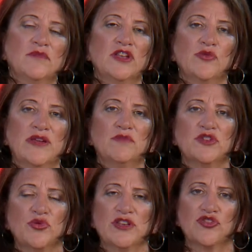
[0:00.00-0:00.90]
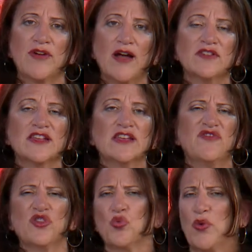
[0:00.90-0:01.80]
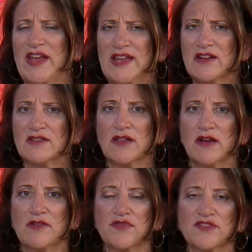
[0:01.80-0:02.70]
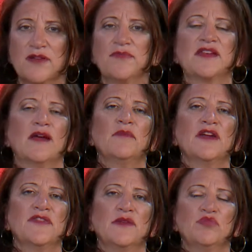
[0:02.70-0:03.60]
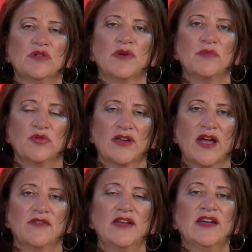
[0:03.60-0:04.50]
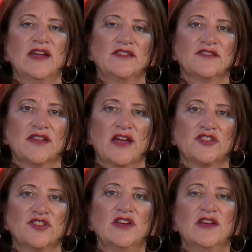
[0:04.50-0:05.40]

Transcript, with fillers: you know, in between traveling, if you're waiting online for something, I might then pull my book out and sketch.